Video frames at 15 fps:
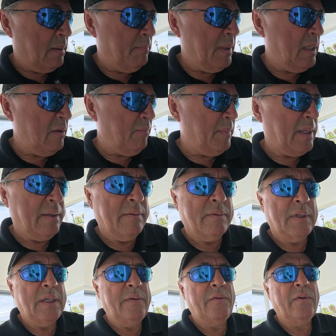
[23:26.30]
Believe me,
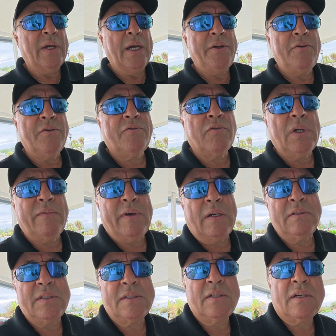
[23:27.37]
if you can use 12
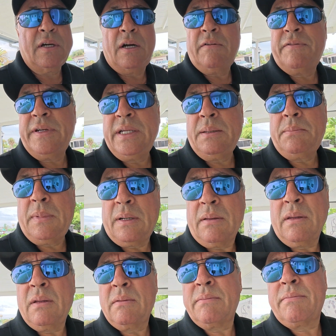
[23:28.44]
ounces of coffee in a
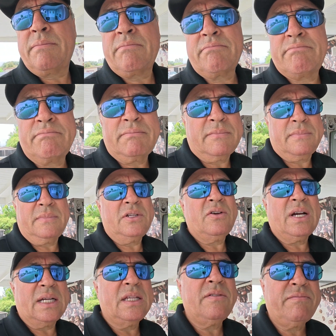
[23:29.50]
month, you
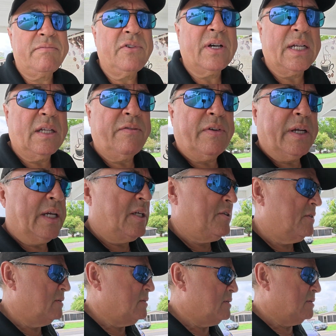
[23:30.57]
got different
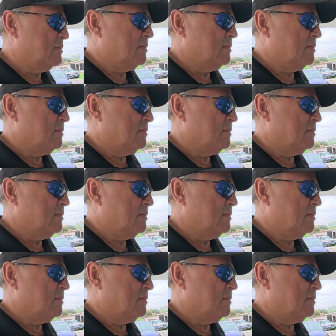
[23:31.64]
issues.